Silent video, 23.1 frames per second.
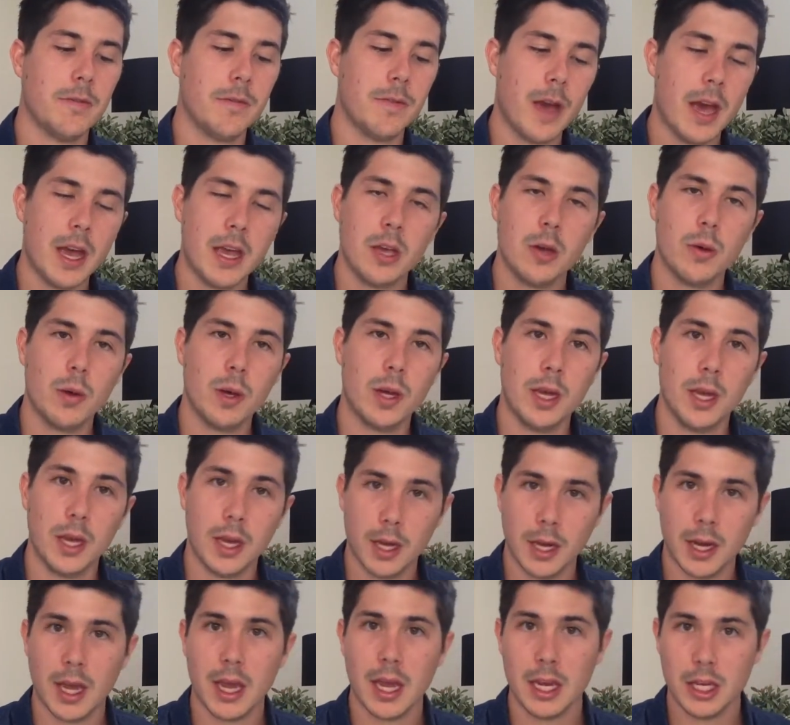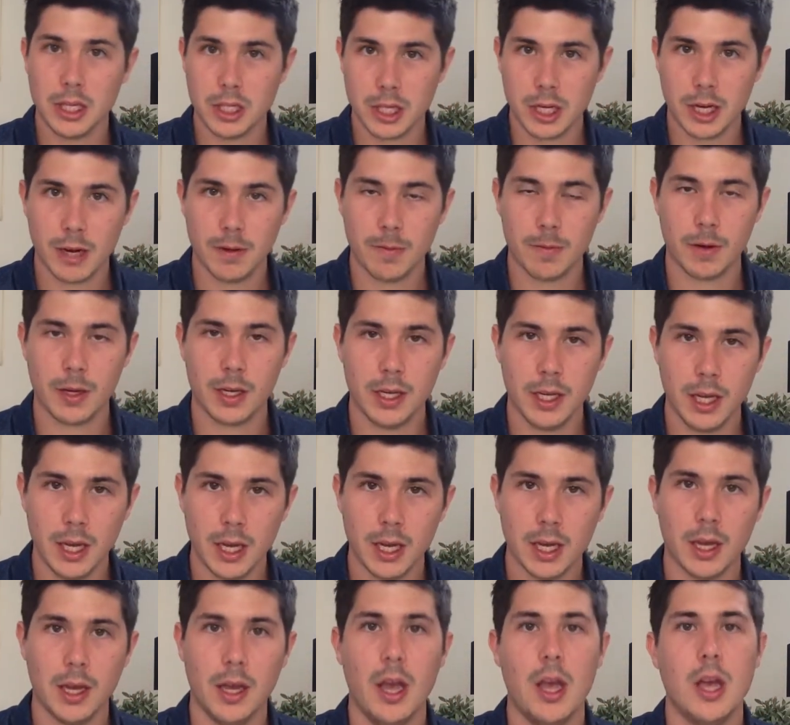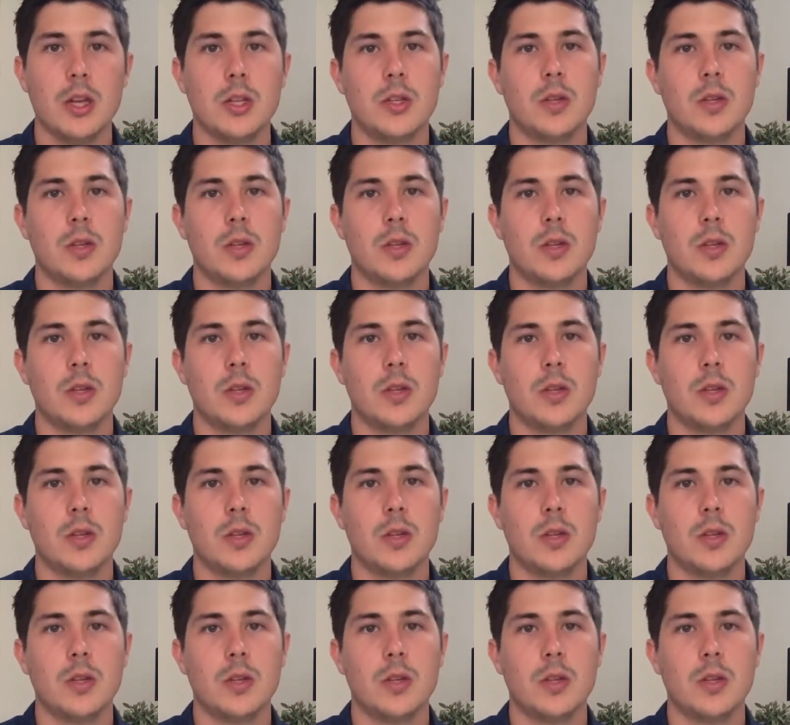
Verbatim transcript: valuer in each and every year